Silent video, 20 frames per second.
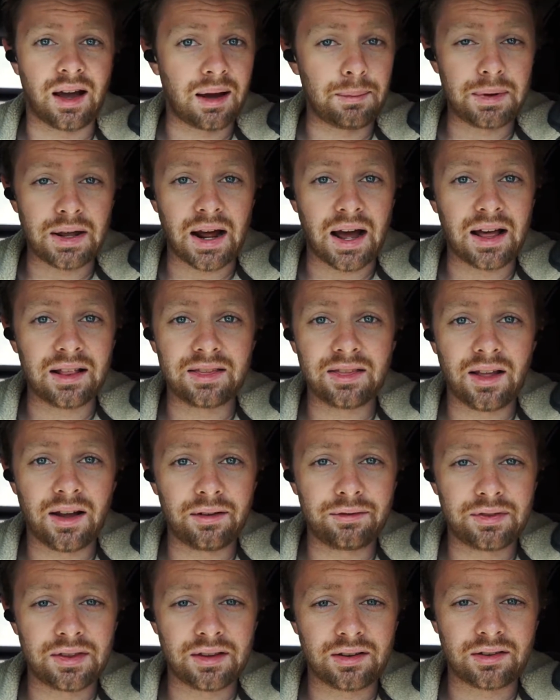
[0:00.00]
I mean, I
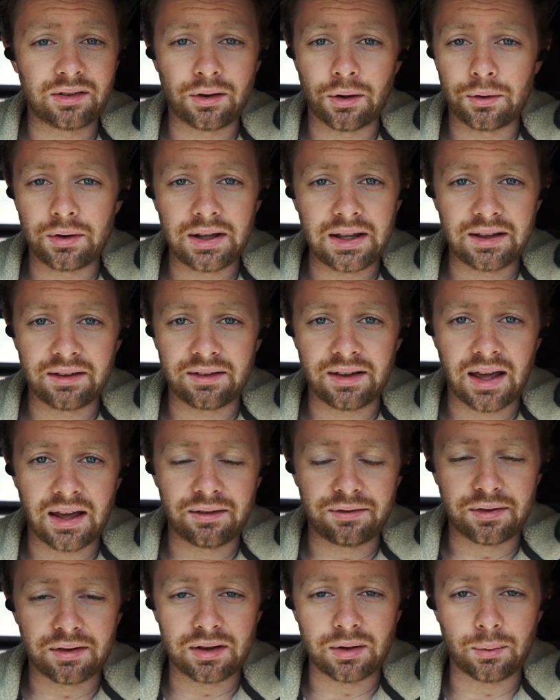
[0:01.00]
love this Sony
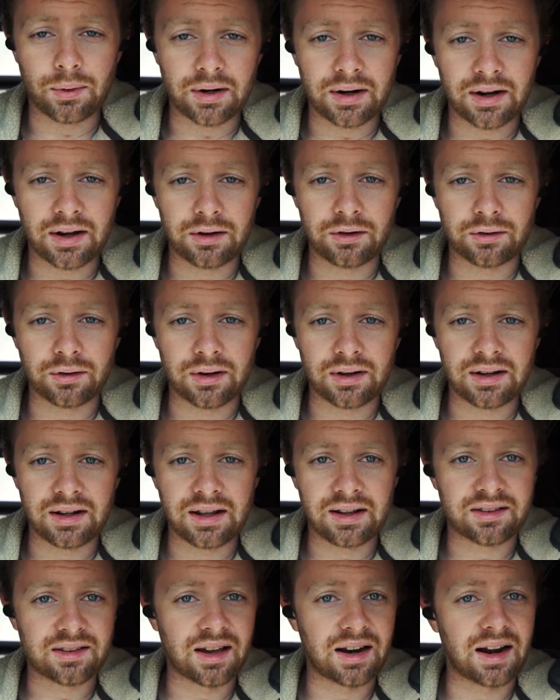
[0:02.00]

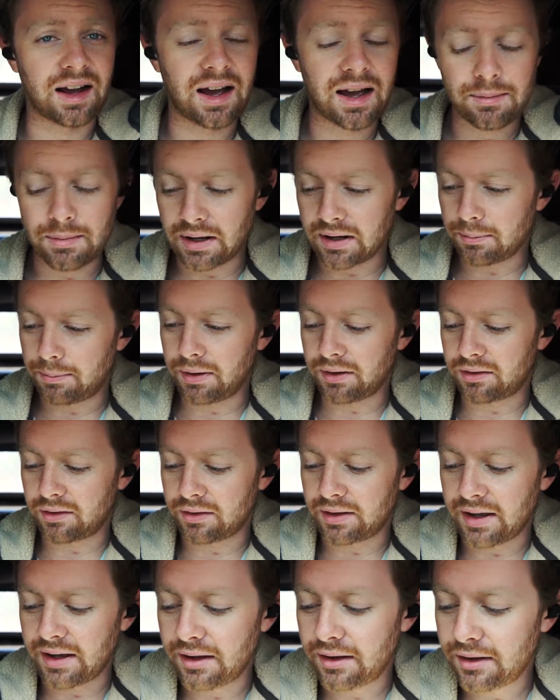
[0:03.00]
a5100. It's got a high
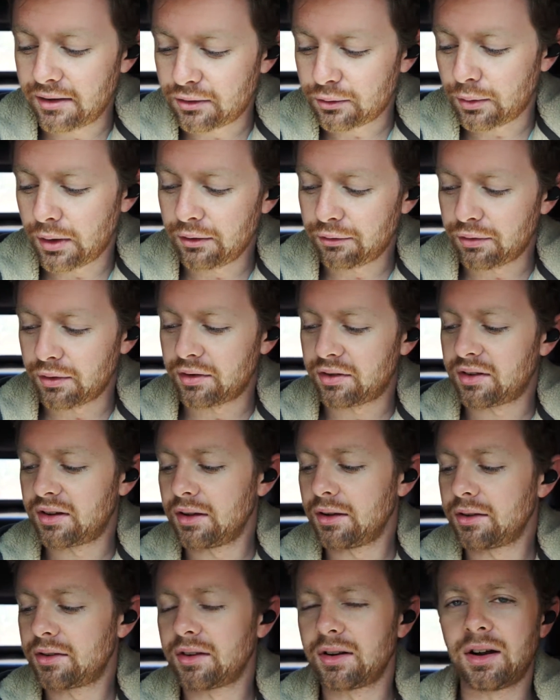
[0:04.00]
megapixel count, it's great for
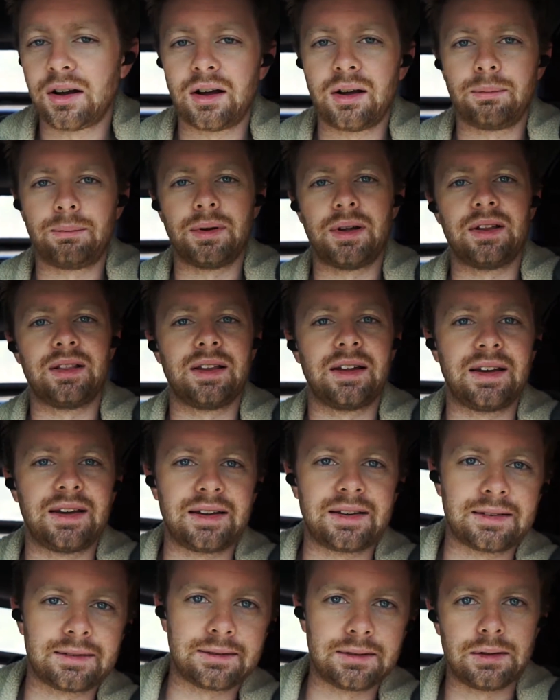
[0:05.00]
stills and all, but
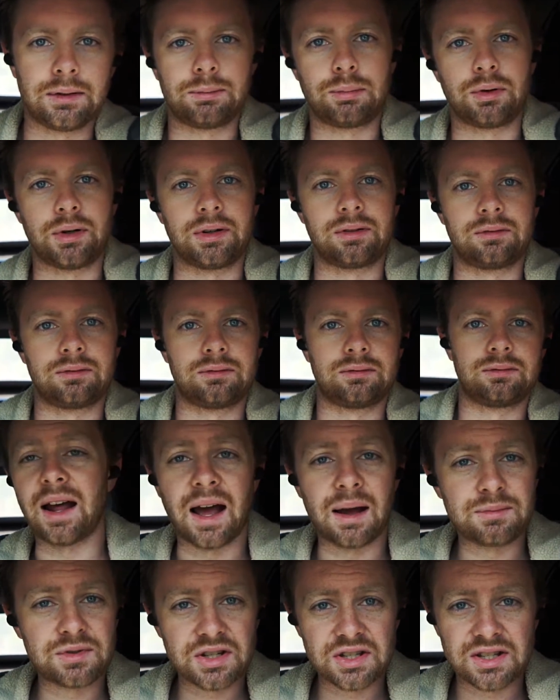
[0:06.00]
like, oh boy.
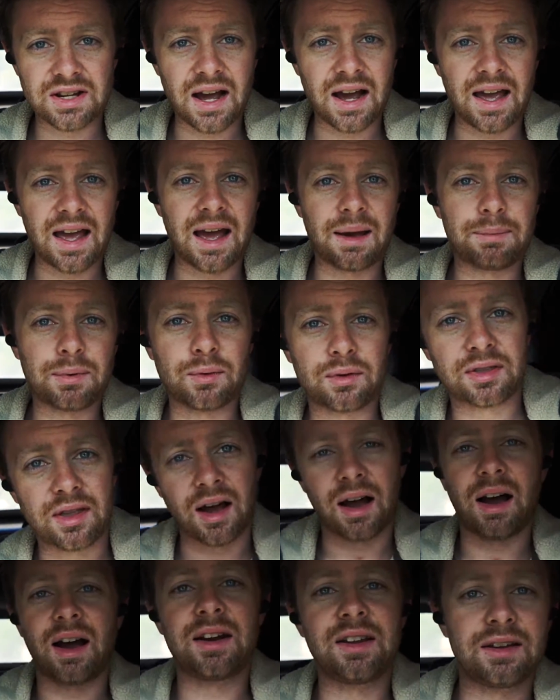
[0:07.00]
I'm just not happy with
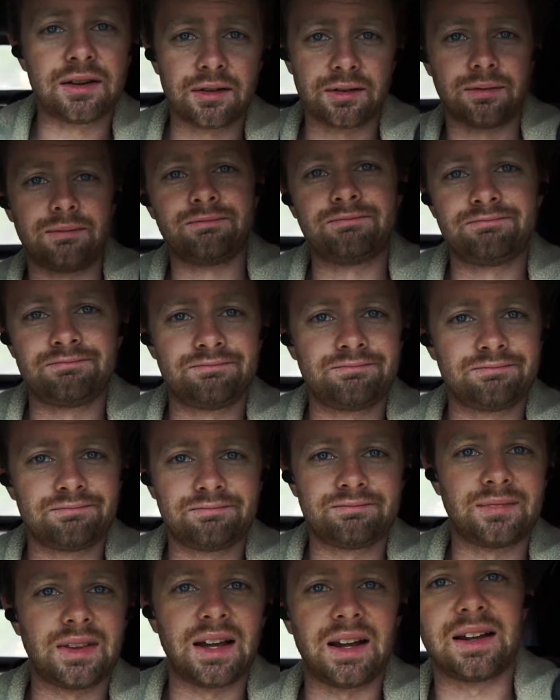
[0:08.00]
the audio
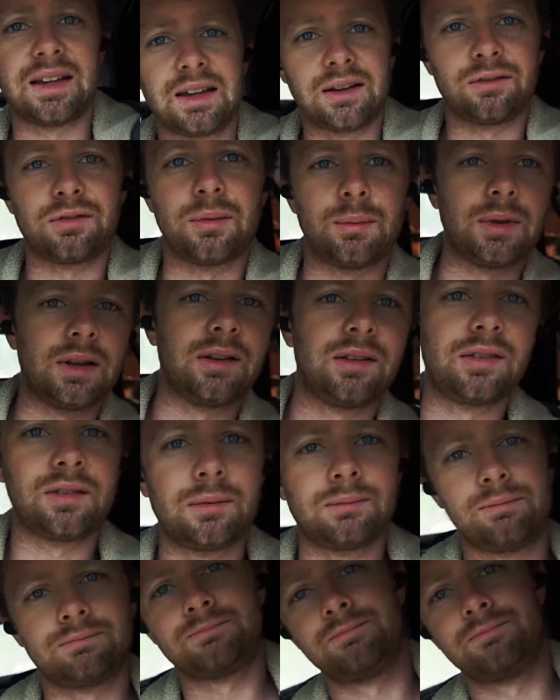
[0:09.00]
that I get from this.